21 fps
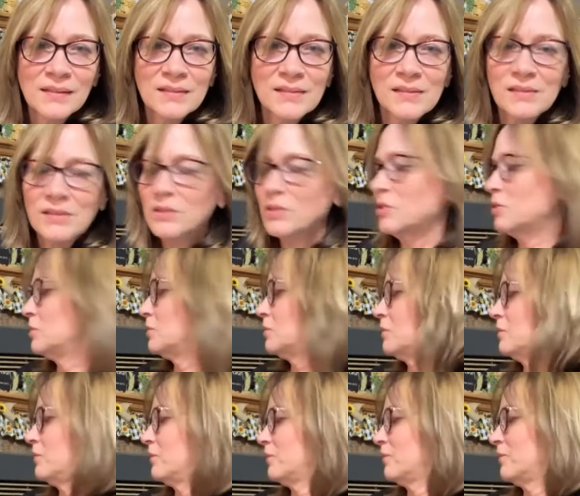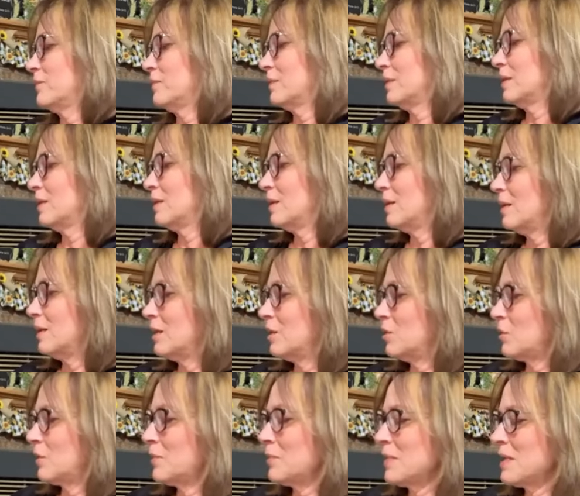That's
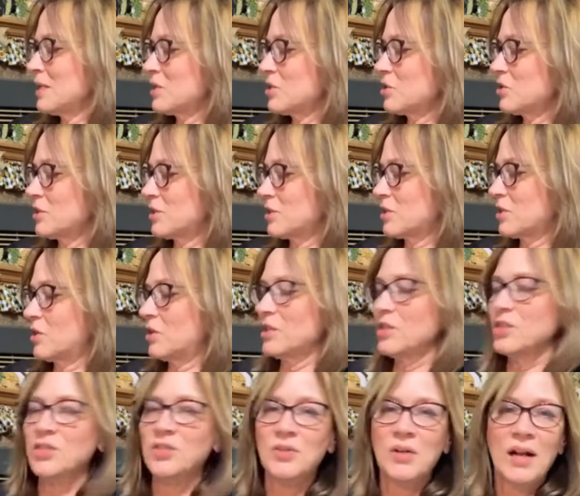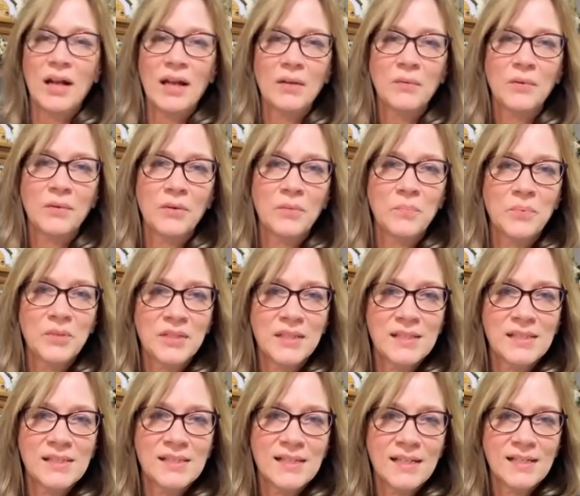You want to make sure it's good and dry when we put
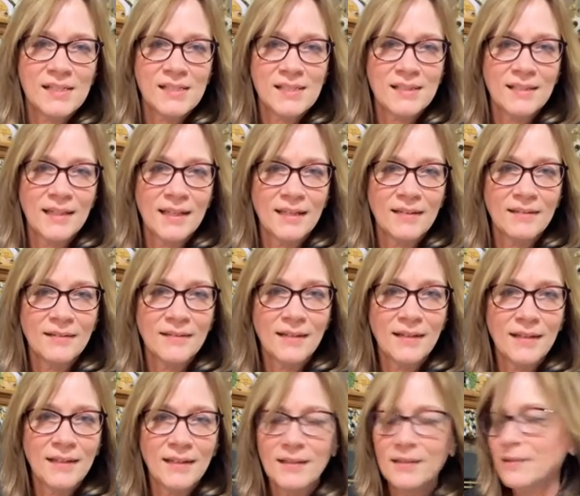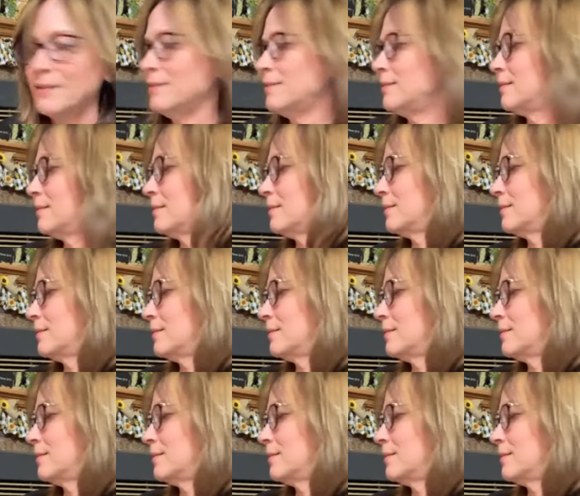this next layer on.